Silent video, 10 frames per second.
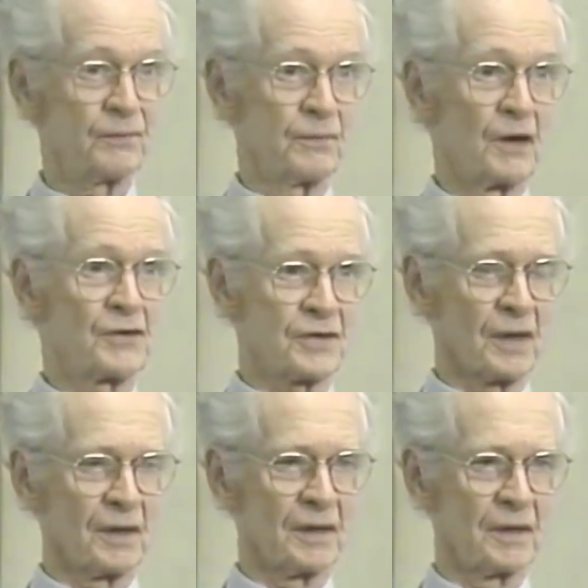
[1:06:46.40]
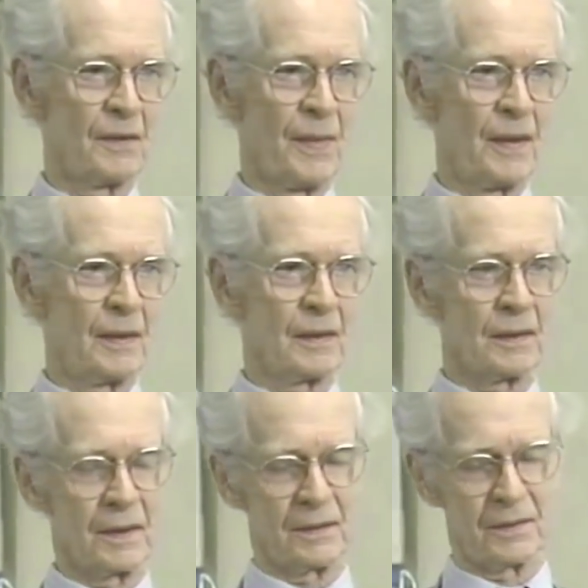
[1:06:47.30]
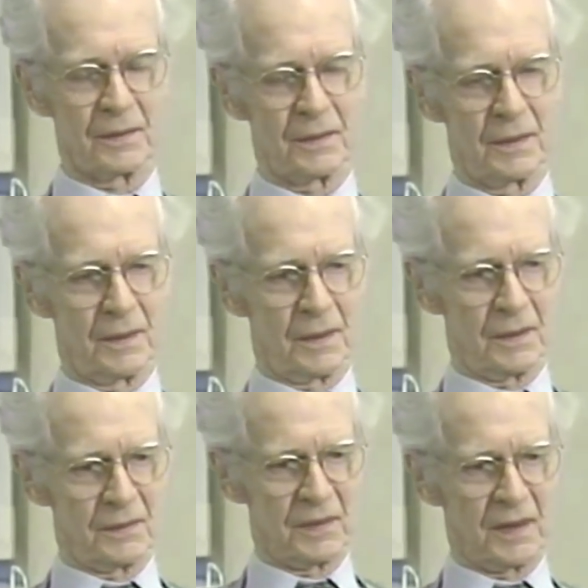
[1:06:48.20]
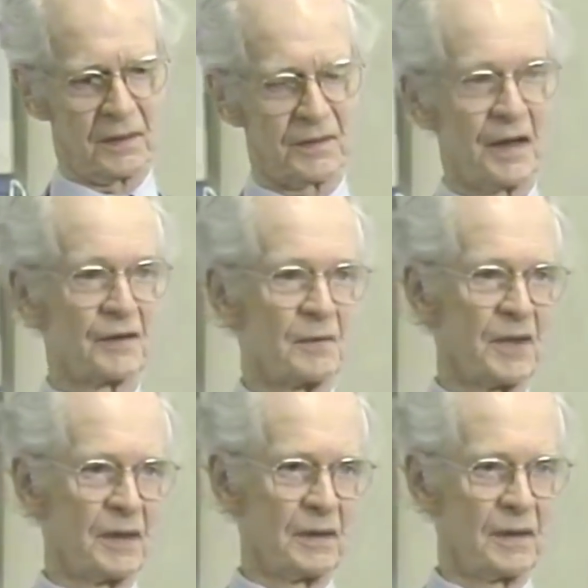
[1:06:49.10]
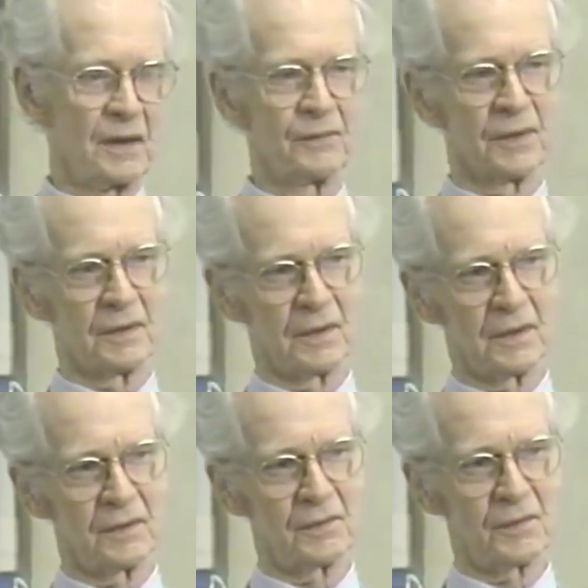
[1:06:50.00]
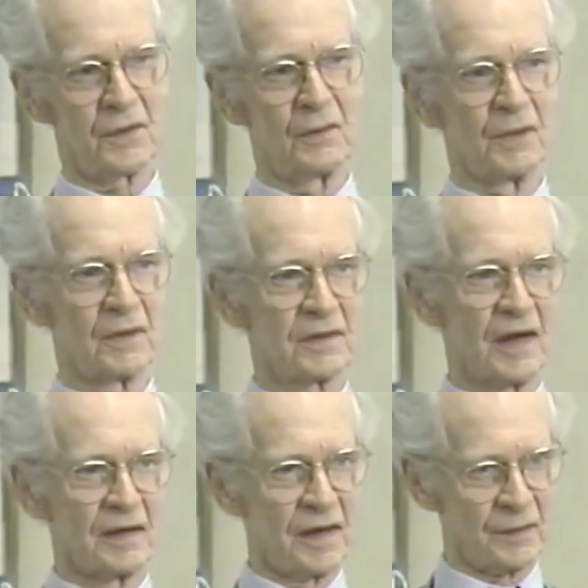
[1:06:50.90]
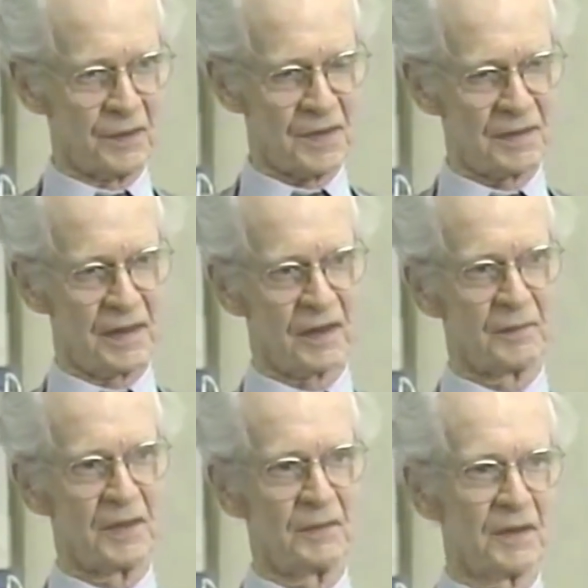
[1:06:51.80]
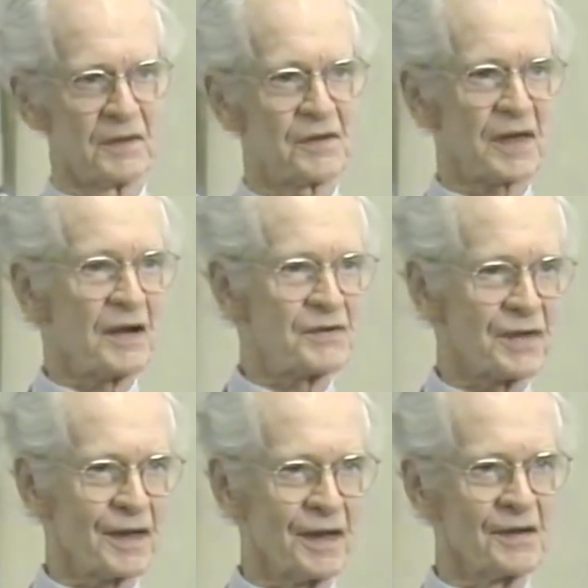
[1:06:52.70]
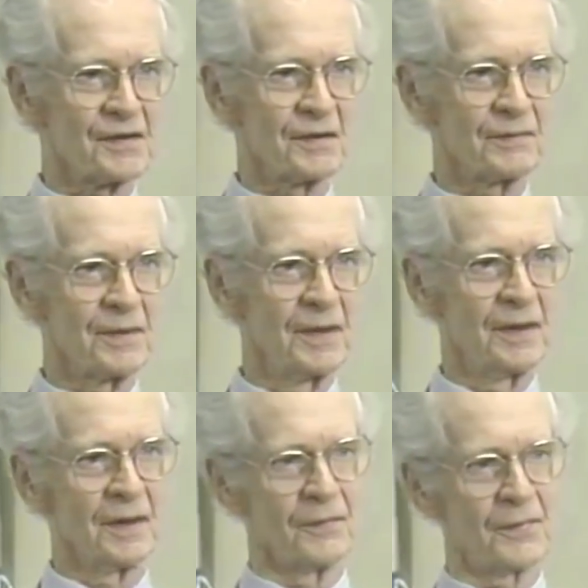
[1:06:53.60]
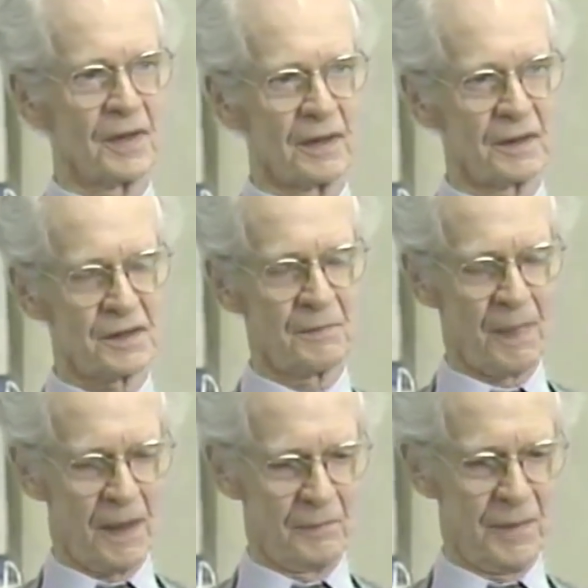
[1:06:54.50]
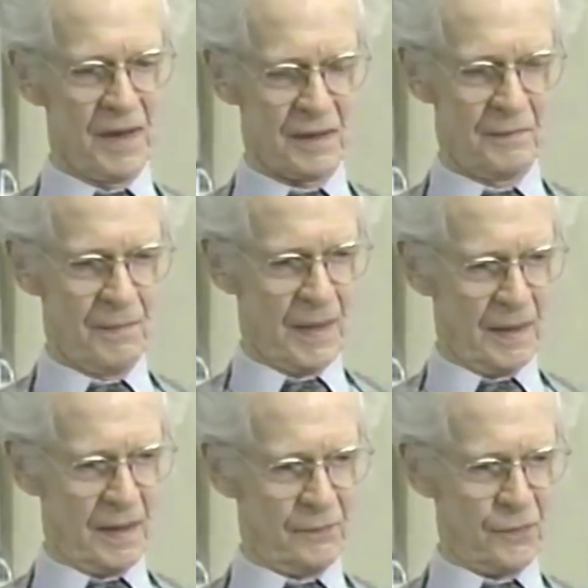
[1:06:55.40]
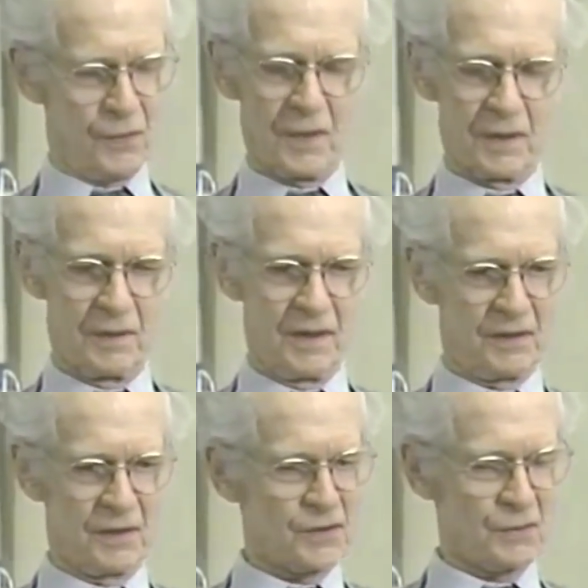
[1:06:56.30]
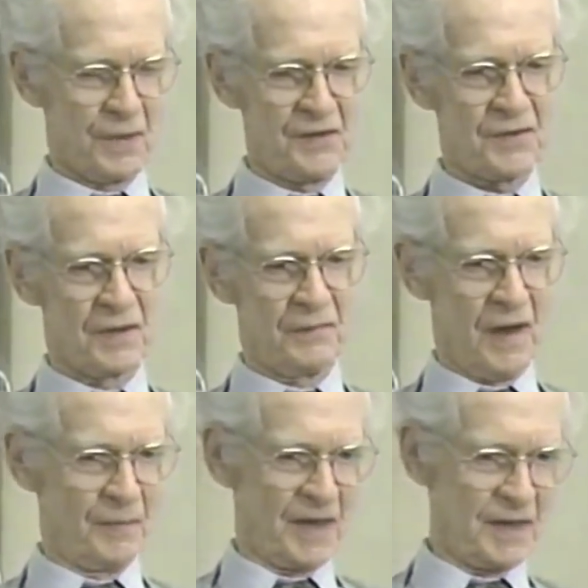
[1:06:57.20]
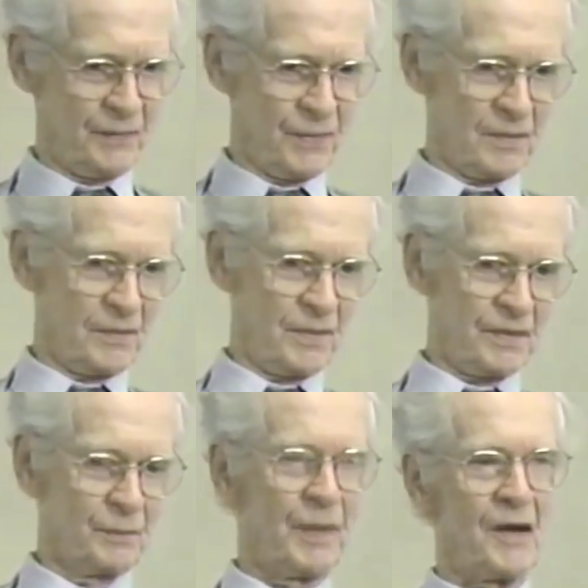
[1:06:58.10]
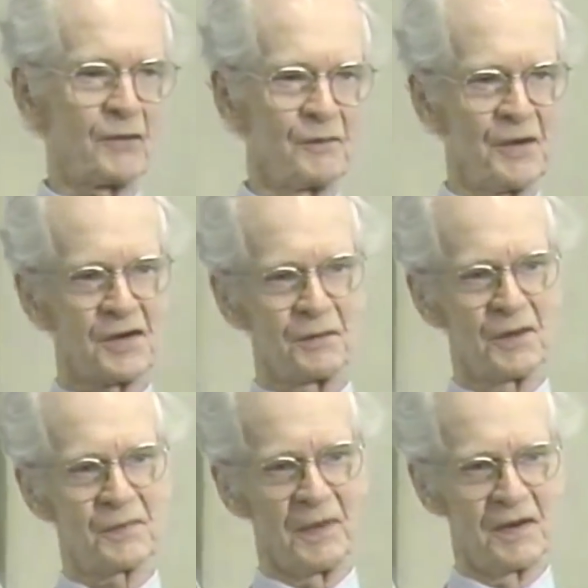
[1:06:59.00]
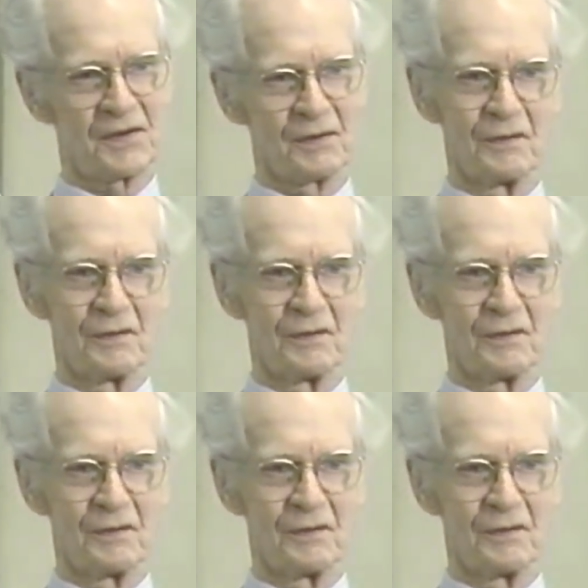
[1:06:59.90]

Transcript: functionally. Mm -hmm. And they tend to be, even in the human sign language, they tend to be rather sketchy kinds of, of things. But if you could, it is a question of how many different topographies of response are